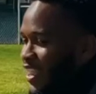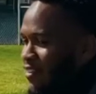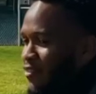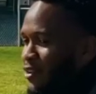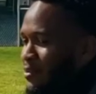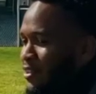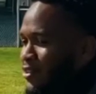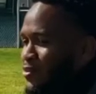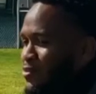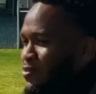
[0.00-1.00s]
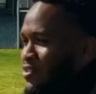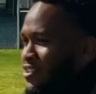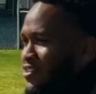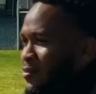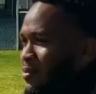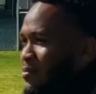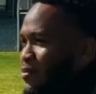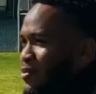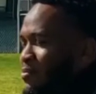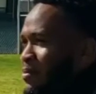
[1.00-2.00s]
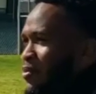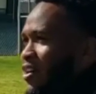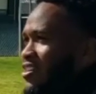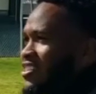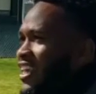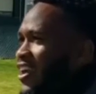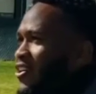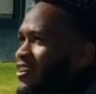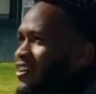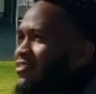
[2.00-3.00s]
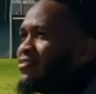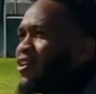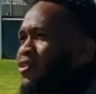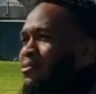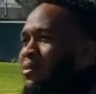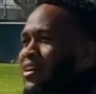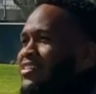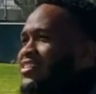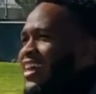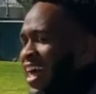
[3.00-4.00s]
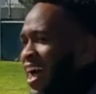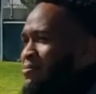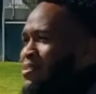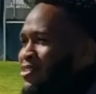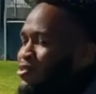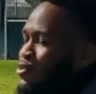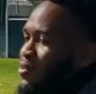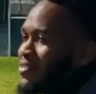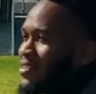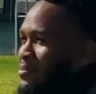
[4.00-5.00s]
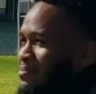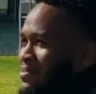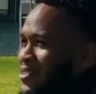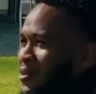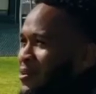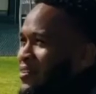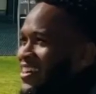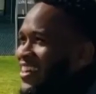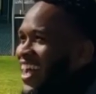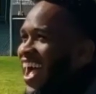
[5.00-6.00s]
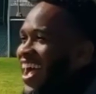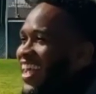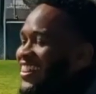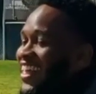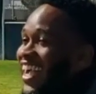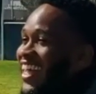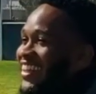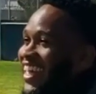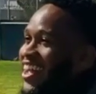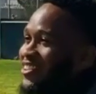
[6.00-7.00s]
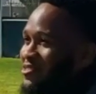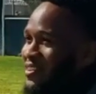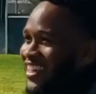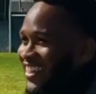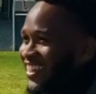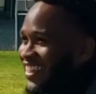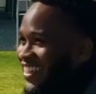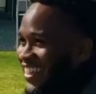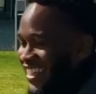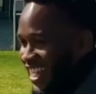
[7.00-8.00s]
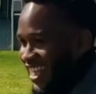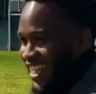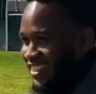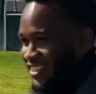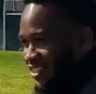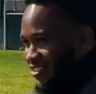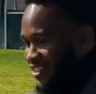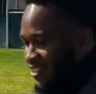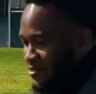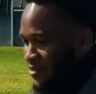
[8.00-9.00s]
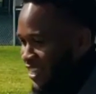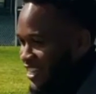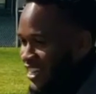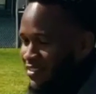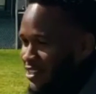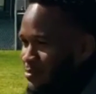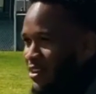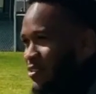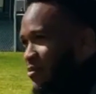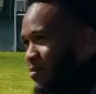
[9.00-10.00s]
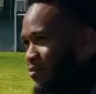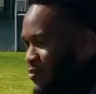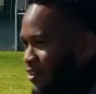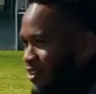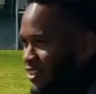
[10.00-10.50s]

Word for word: I've only been through. You know, people people are scared of earthquakes. I've been through two of them, so okay, I got, the, I got that out the way. Yeah. Okay, yeah. I got the jitters out the way because I never experienced one before.